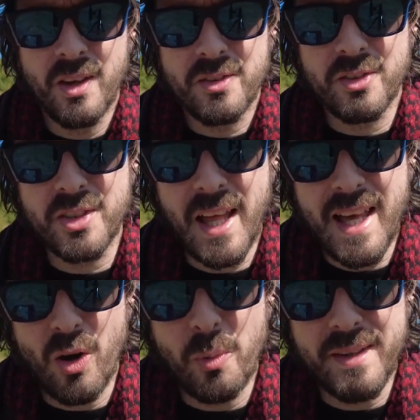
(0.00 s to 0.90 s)
So
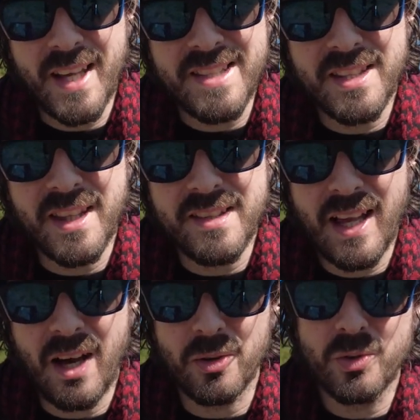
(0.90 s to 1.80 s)
today I will be testing these
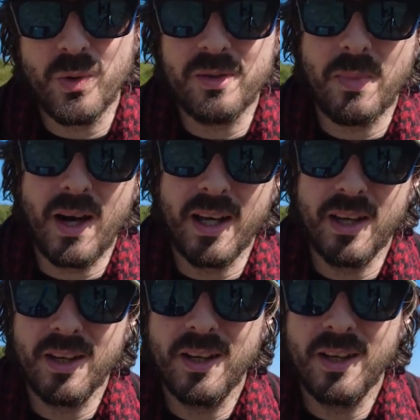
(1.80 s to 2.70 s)
out with my